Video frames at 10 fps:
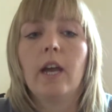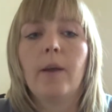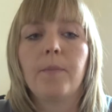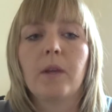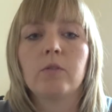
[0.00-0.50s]

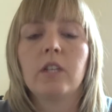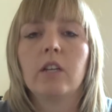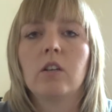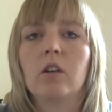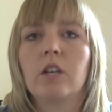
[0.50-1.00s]
I was
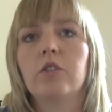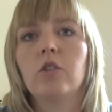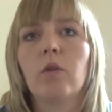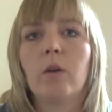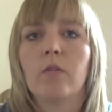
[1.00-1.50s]
like, oh, I don't
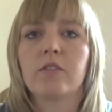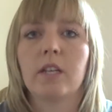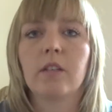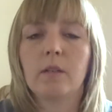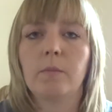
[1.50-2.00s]
know how
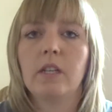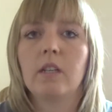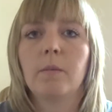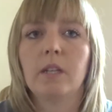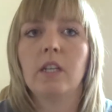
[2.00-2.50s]
often I'm going to be
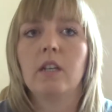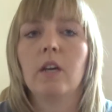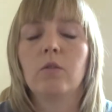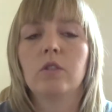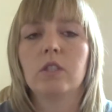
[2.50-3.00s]
coming in and
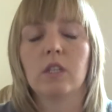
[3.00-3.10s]
out,